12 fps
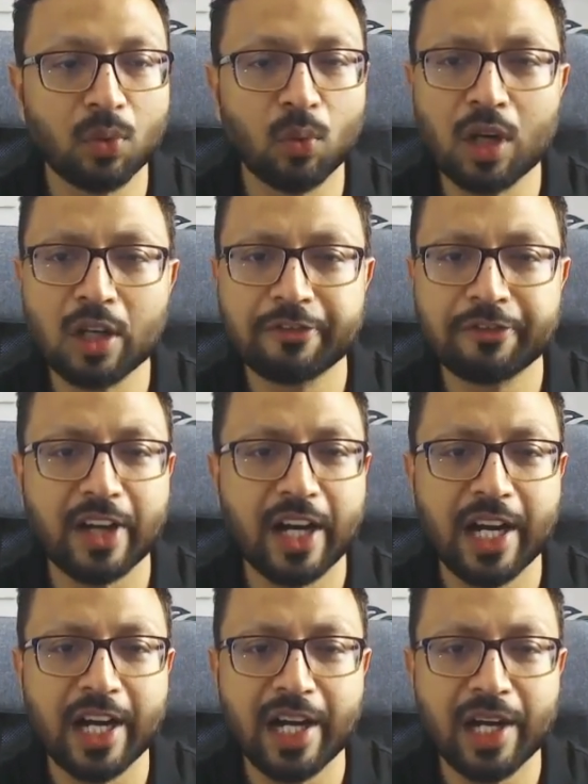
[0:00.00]
So what if
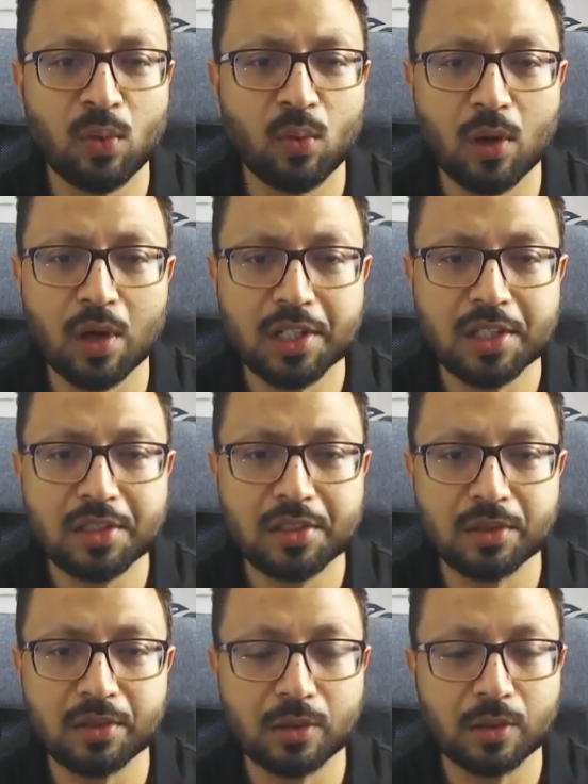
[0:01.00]
I
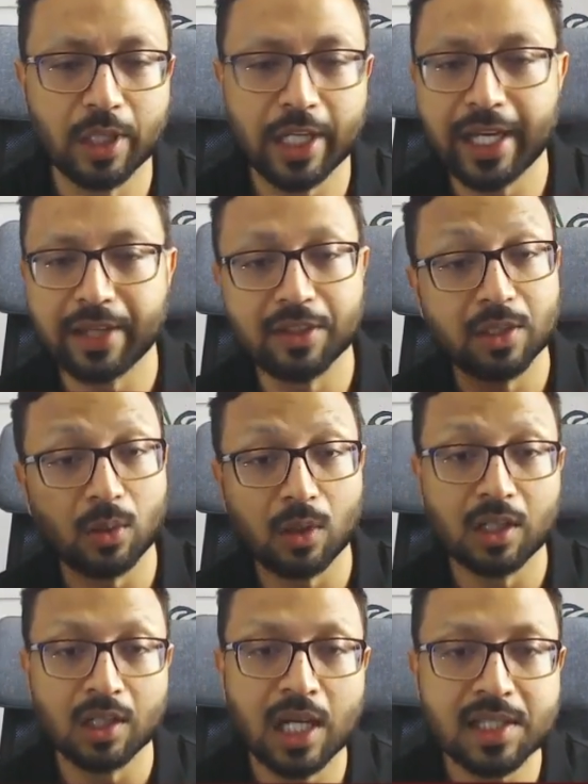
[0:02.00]
wanted to look at the
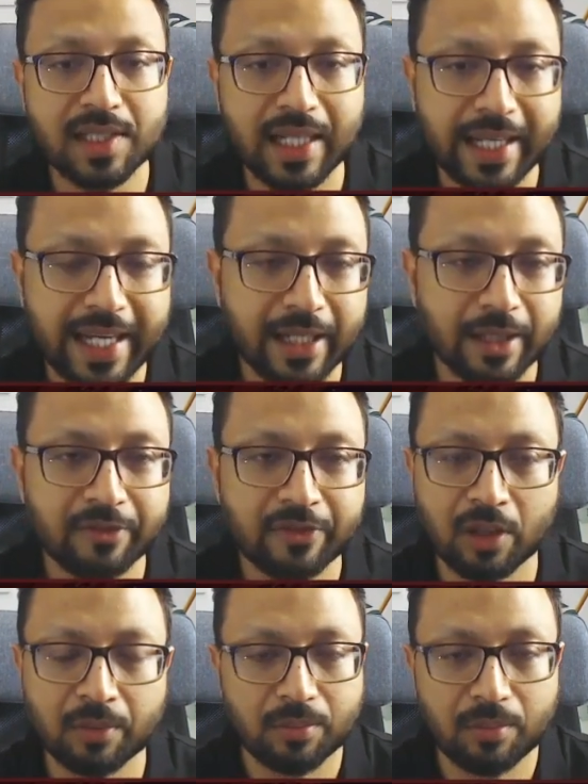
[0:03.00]
total grants allocated
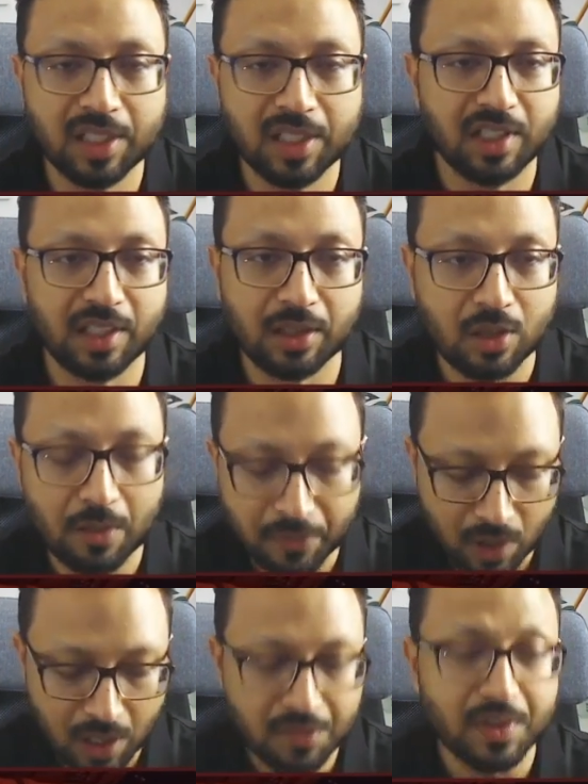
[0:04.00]
from, let's say, the top
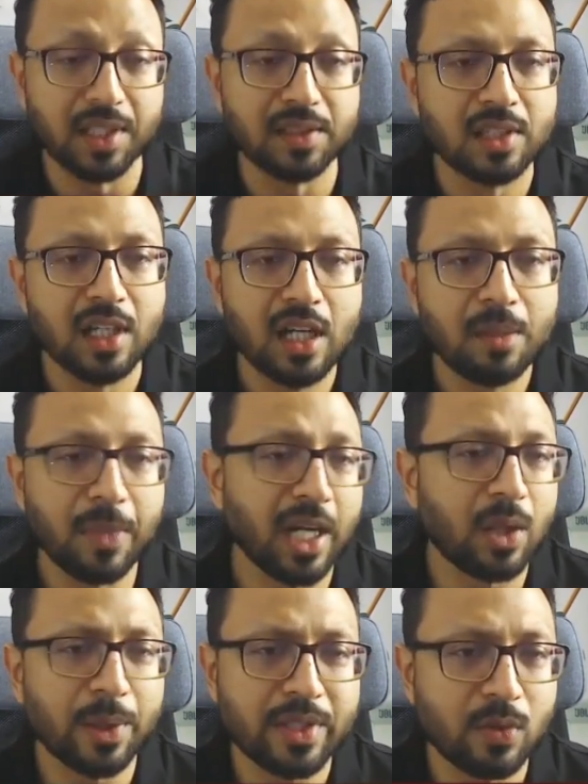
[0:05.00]
4 countries?
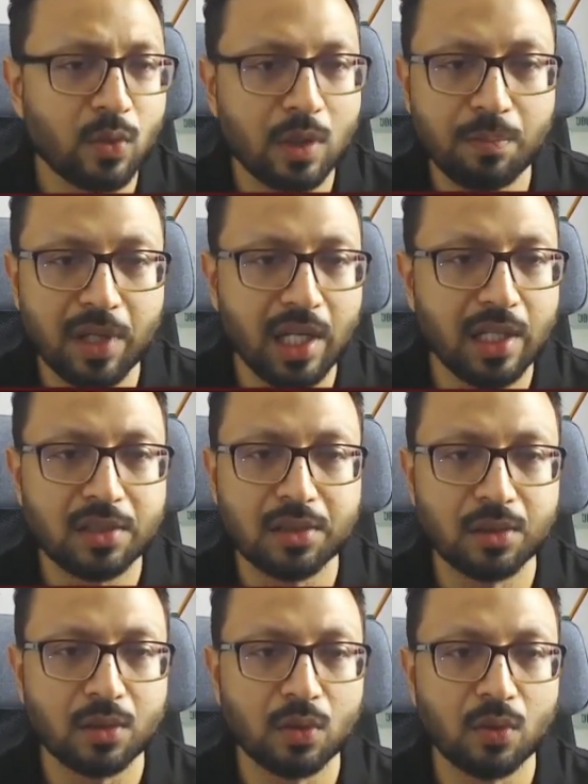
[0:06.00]
My question would be
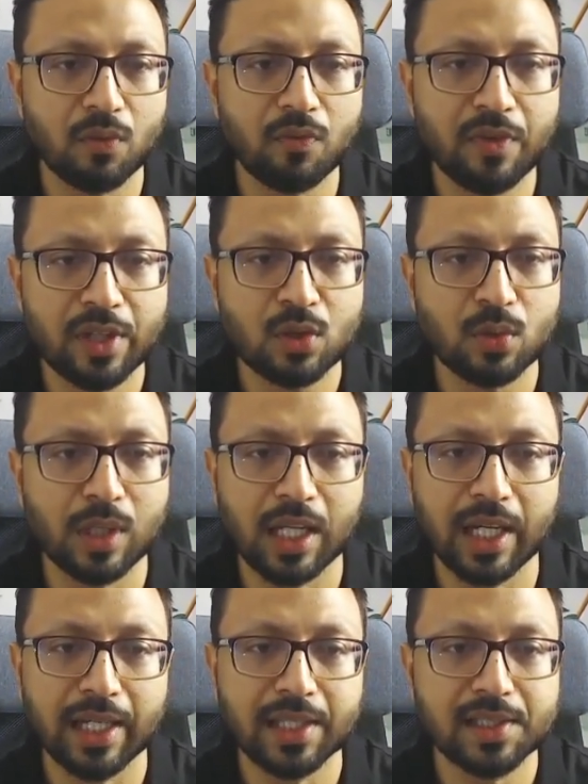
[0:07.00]
to
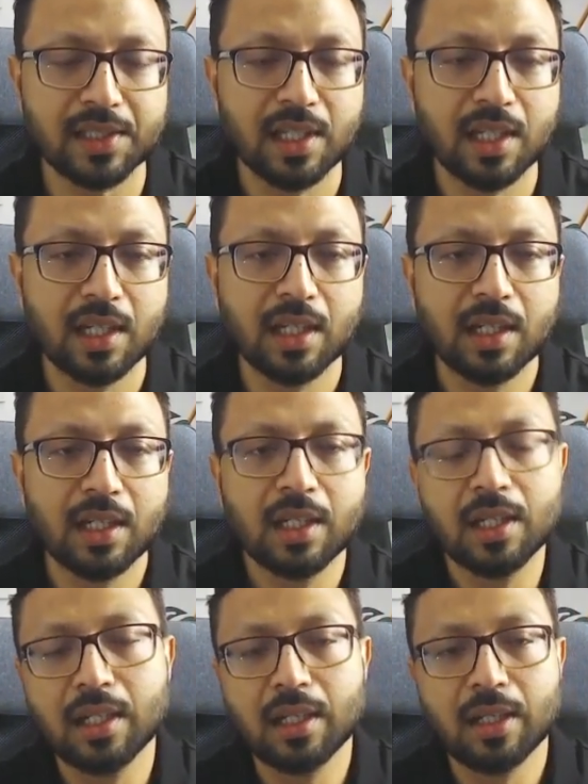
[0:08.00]
visualize
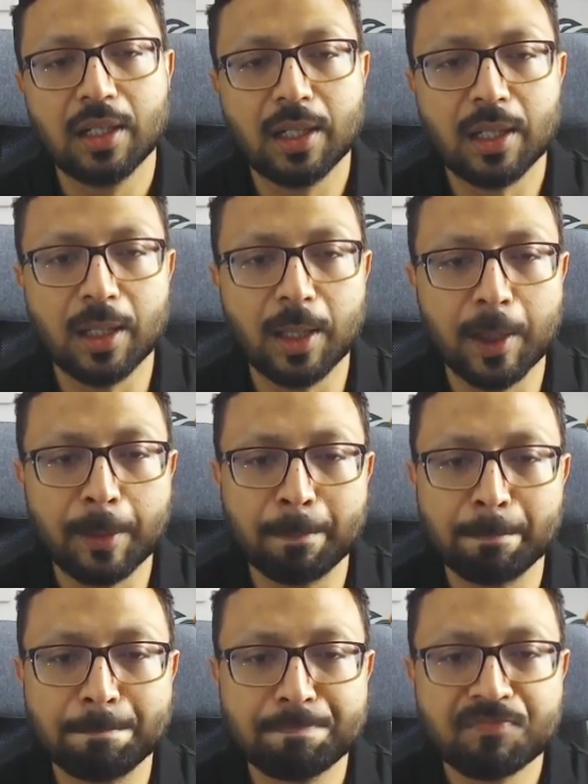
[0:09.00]

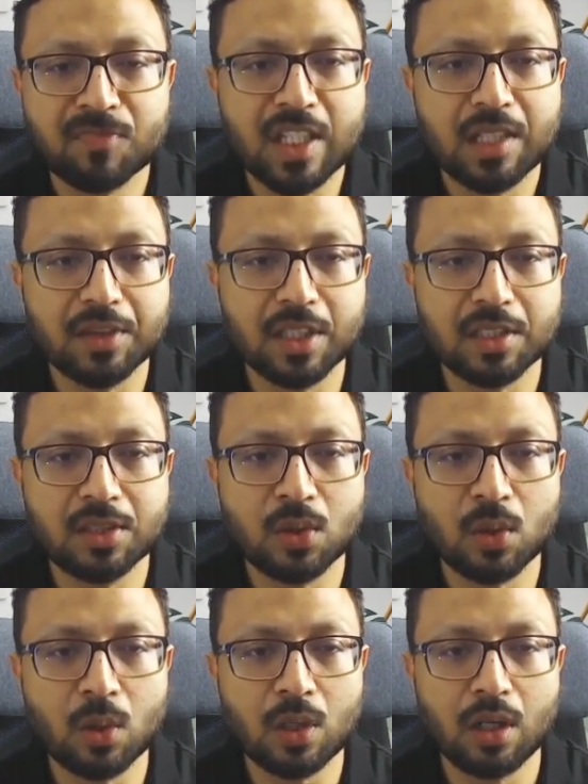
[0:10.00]
the
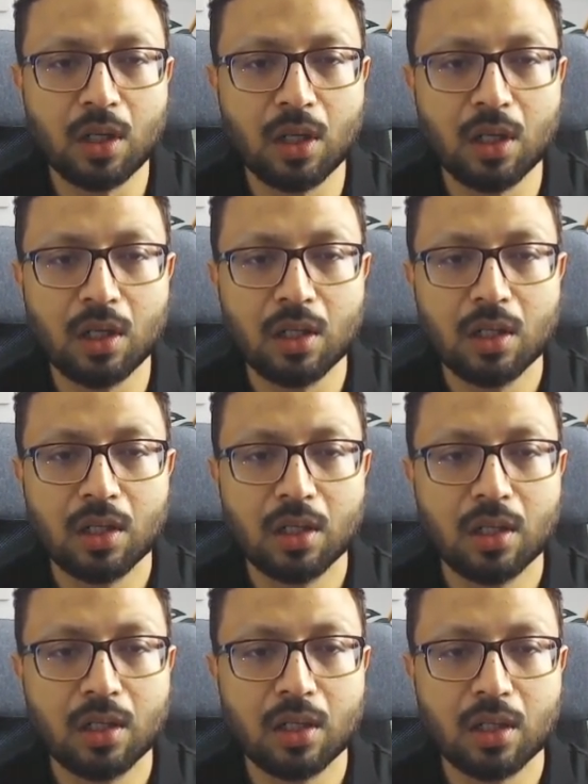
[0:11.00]
total
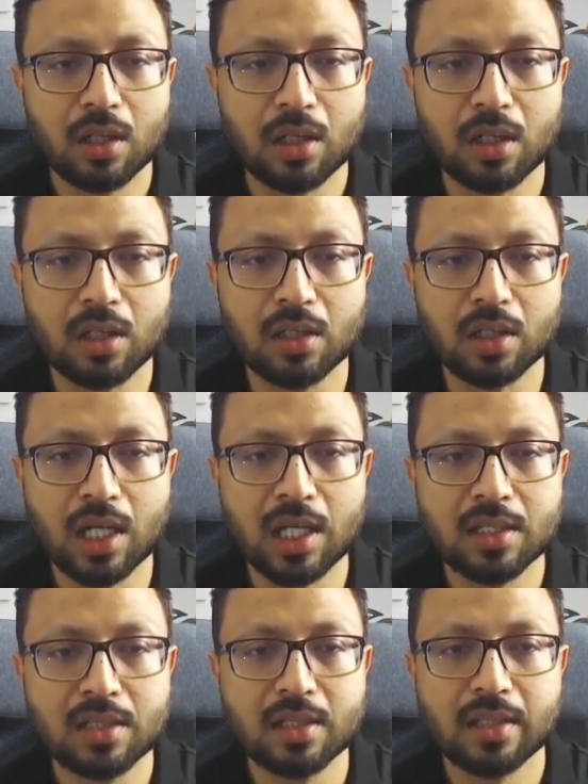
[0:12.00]

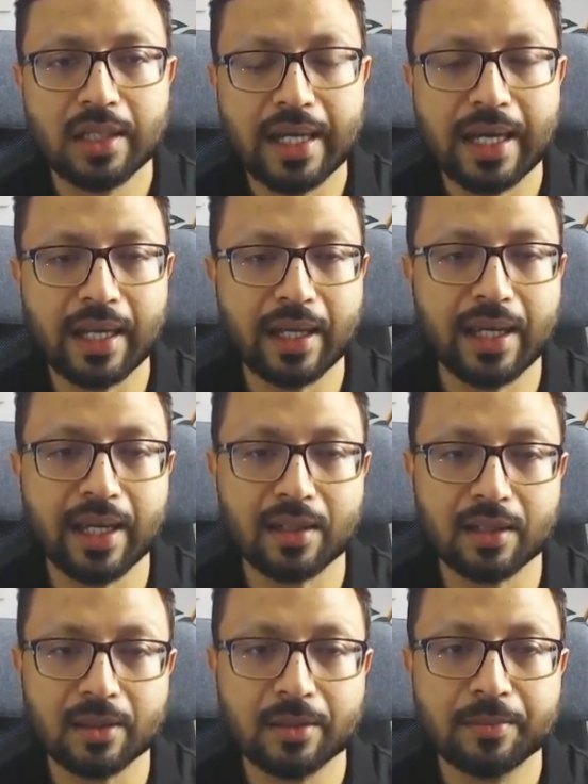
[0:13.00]
grant
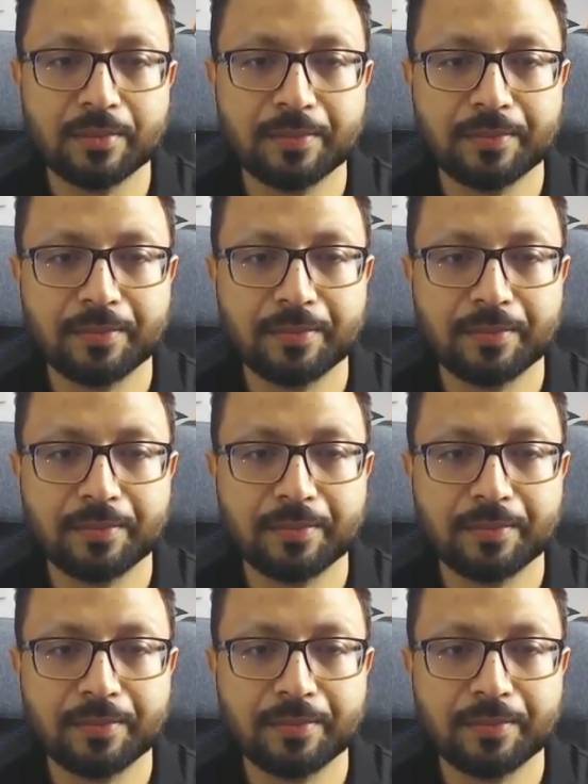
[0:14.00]
allocated